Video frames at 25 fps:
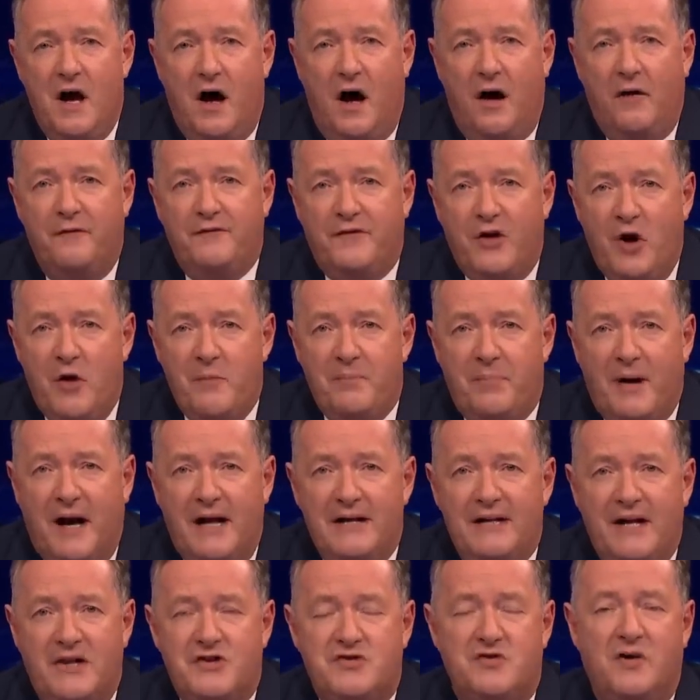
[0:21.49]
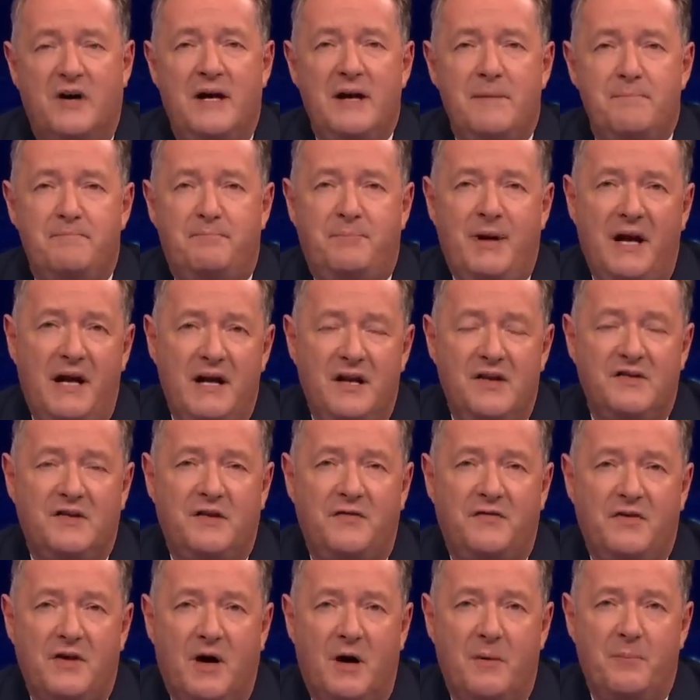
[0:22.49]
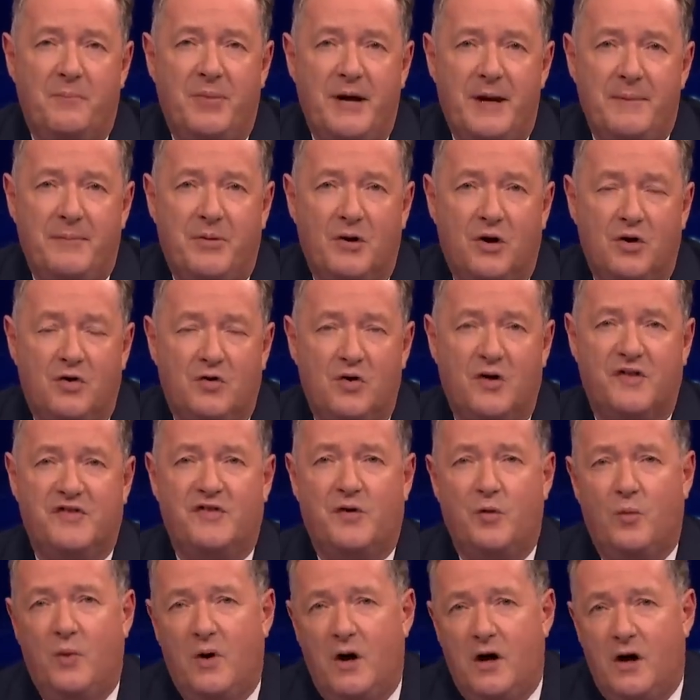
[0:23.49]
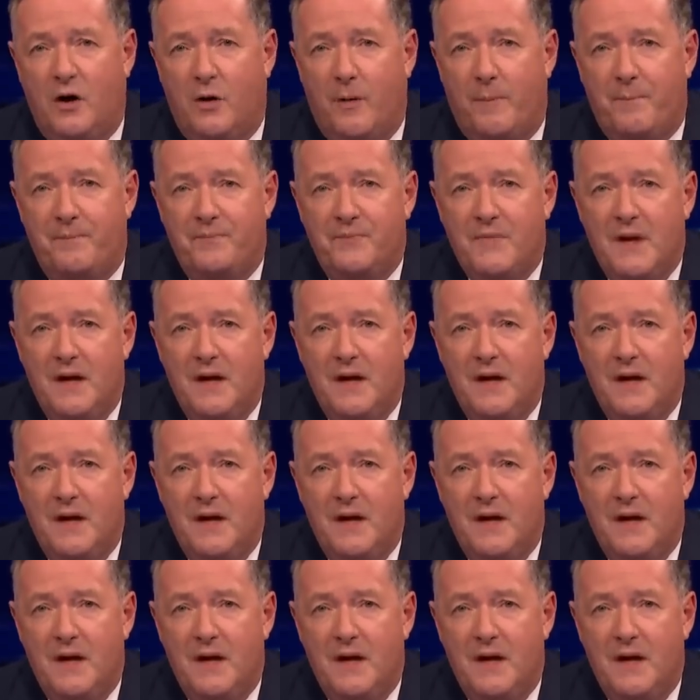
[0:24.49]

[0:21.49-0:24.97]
are viewed by literally billions of young people across the world.